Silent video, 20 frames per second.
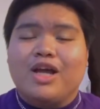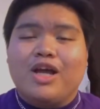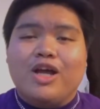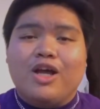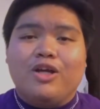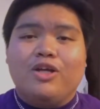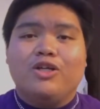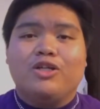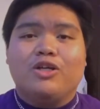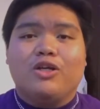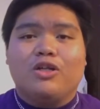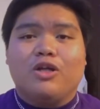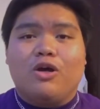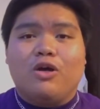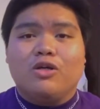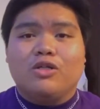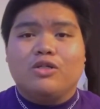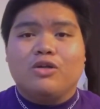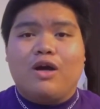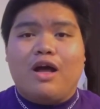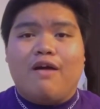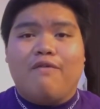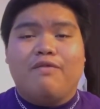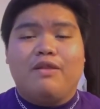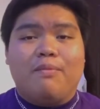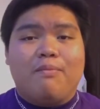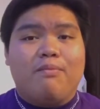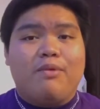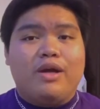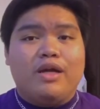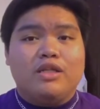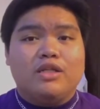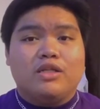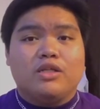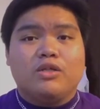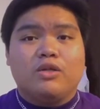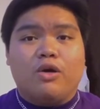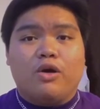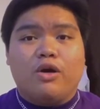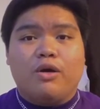You should also have the
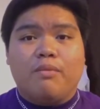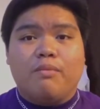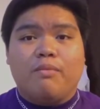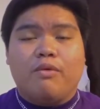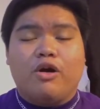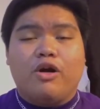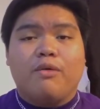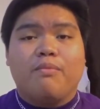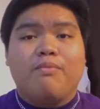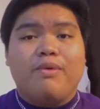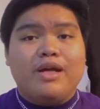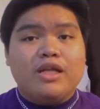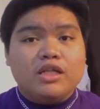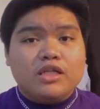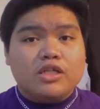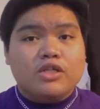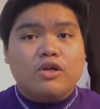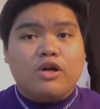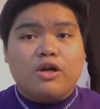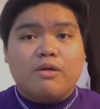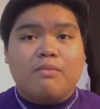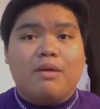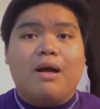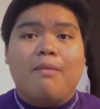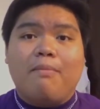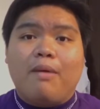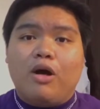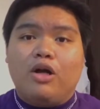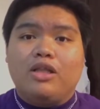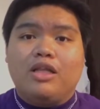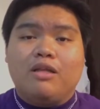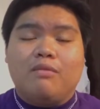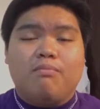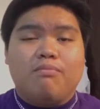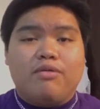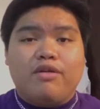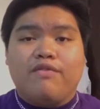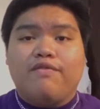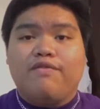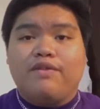brainstorm about it
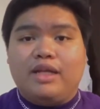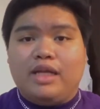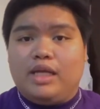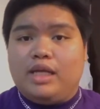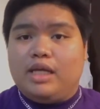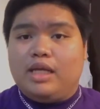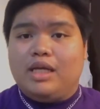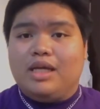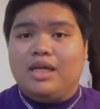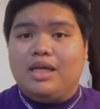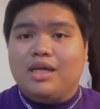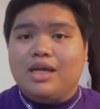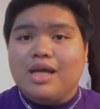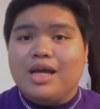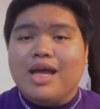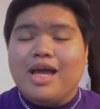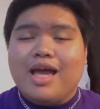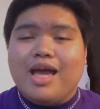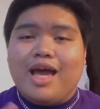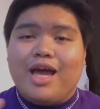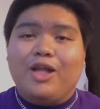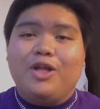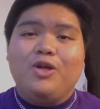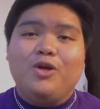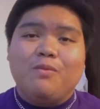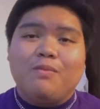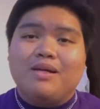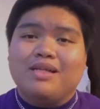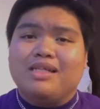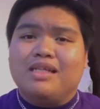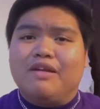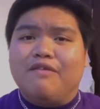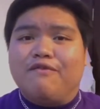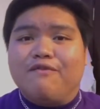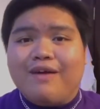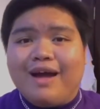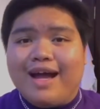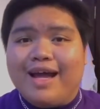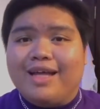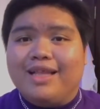briefly. And you must
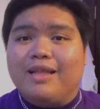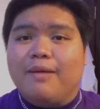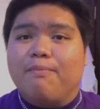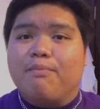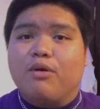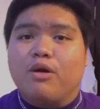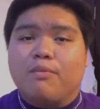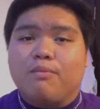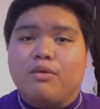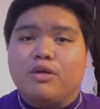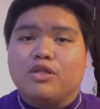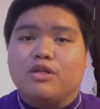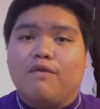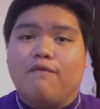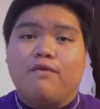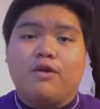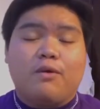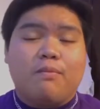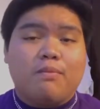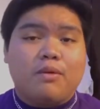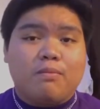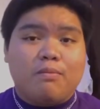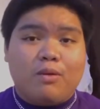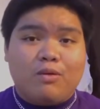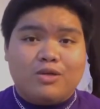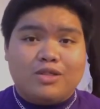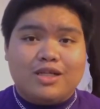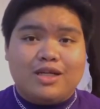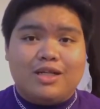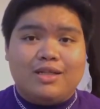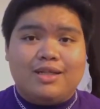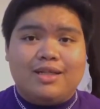define the purpose of your proposal.